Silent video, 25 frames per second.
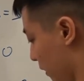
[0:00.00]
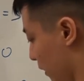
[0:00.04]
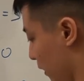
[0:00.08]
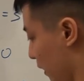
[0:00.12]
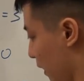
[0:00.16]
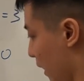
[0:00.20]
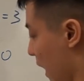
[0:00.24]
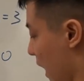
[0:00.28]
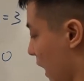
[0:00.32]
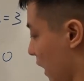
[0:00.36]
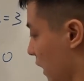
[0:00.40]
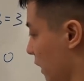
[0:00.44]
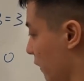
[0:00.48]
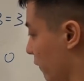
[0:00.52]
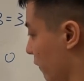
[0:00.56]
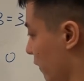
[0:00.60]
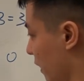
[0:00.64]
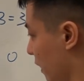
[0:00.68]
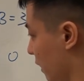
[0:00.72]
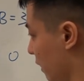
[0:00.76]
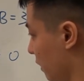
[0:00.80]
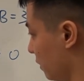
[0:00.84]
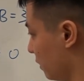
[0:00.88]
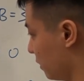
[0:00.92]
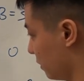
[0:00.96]
negative
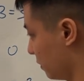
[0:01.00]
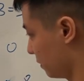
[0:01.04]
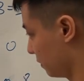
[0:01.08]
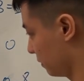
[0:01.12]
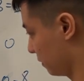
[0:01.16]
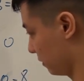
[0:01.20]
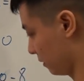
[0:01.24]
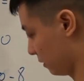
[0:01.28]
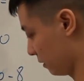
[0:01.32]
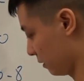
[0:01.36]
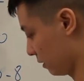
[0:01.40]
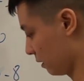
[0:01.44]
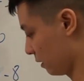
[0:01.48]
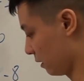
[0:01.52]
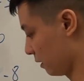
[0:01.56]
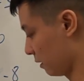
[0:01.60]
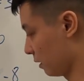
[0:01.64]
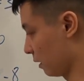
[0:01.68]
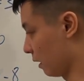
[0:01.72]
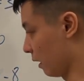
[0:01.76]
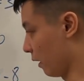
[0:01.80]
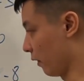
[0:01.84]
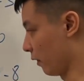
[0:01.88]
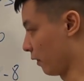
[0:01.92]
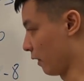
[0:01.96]
8.
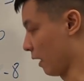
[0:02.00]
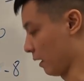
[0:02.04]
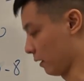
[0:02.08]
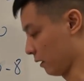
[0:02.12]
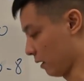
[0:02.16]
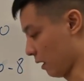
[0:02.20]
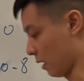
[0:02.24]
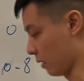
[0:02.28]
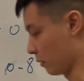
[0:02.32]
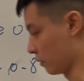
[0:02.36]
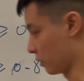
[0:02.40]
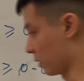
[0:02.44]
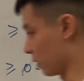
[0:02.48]
And that tells